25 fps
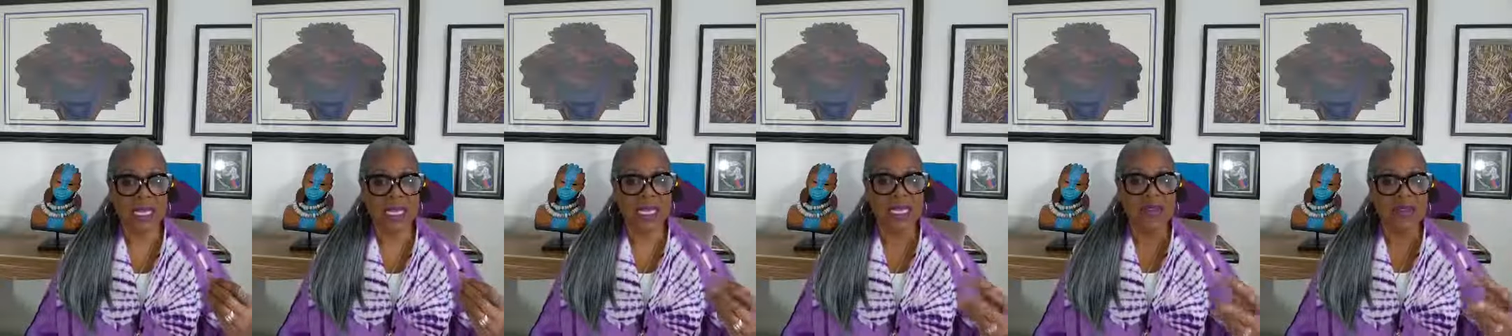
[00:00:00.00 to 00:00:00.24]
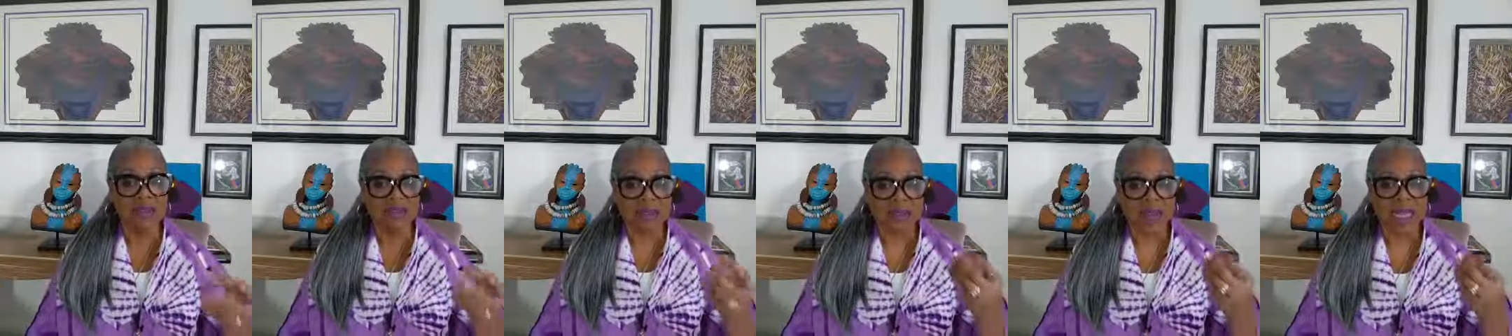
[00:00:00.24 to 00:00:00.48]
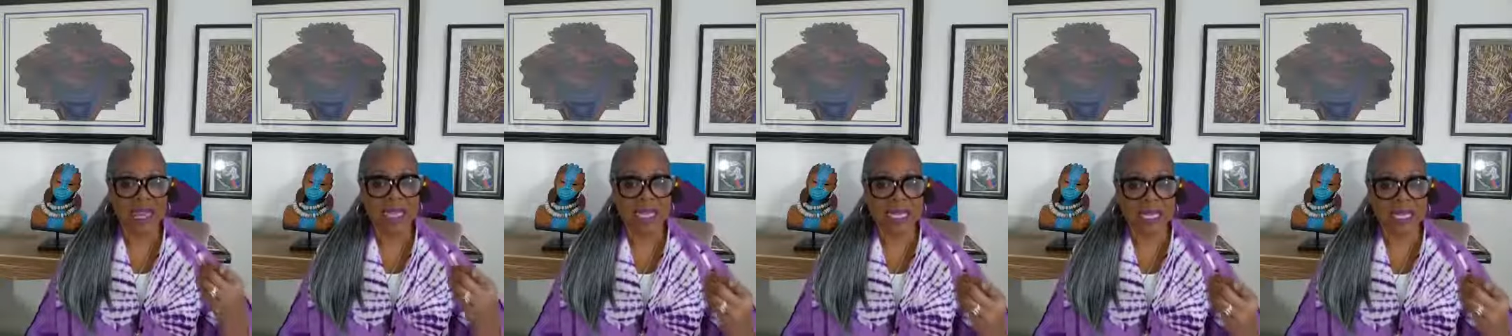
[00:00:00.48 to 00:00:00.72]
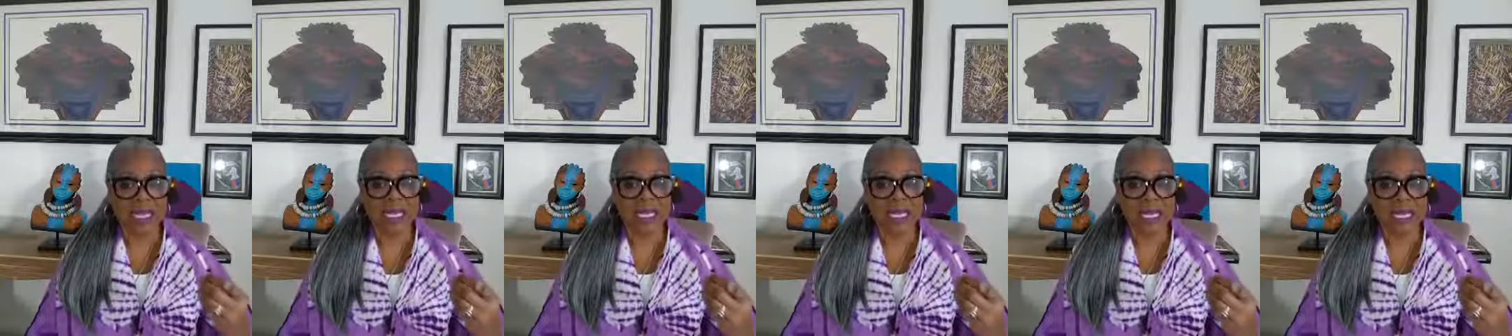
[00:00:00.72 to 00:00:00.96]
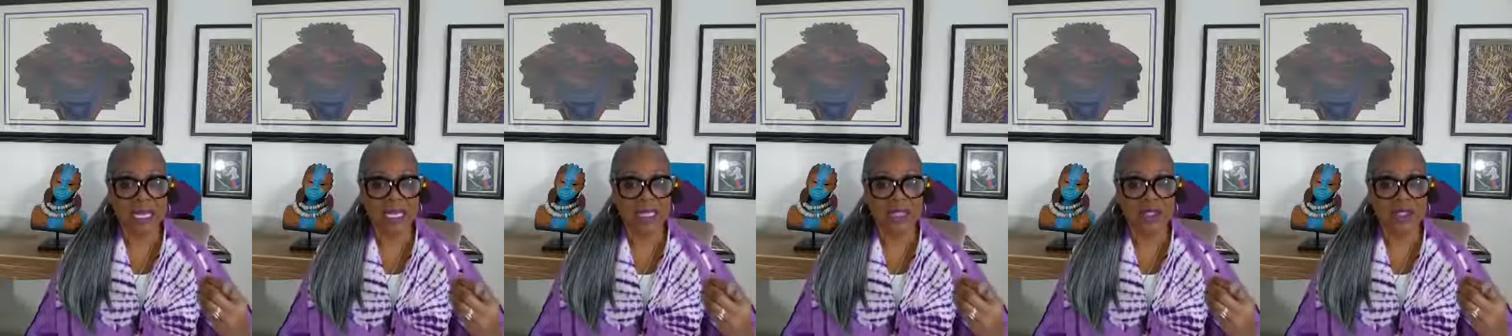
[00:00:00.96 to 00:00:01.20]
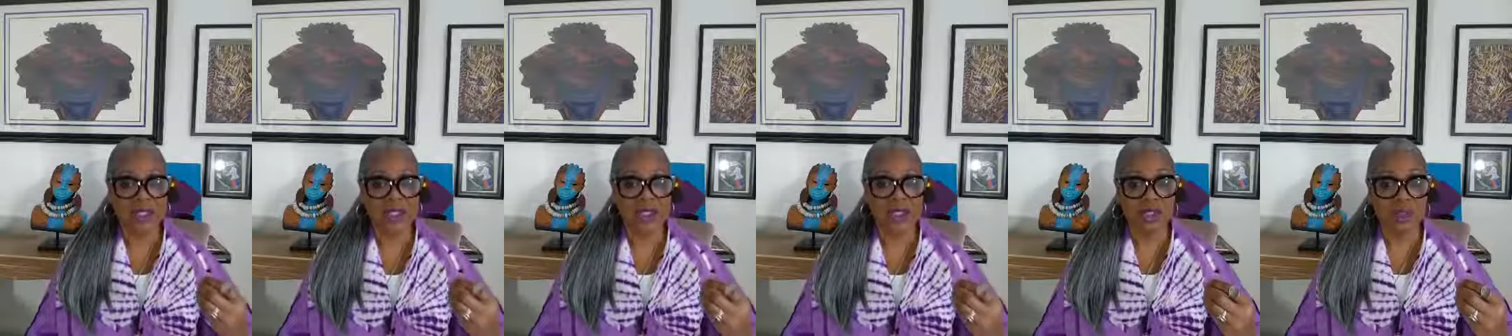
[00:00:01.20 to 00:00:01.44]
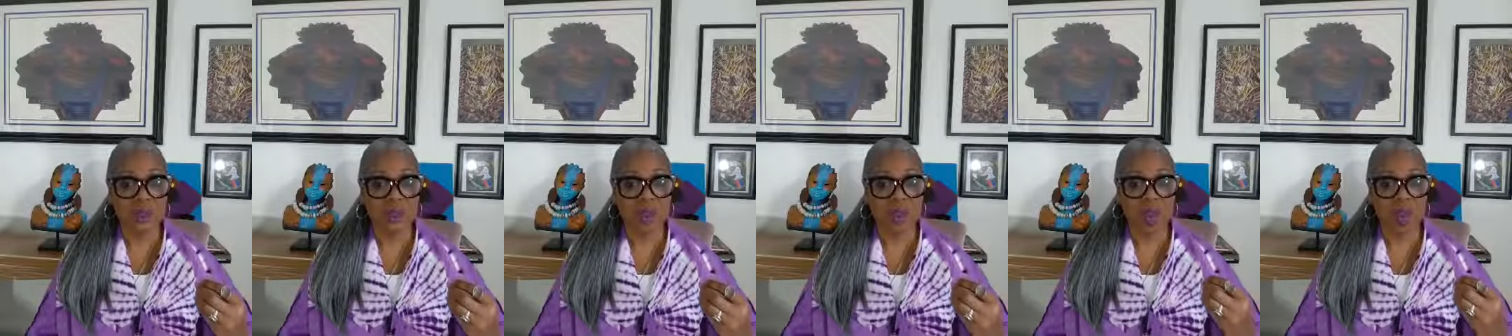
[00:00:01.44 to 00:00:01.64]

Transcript: inviting into your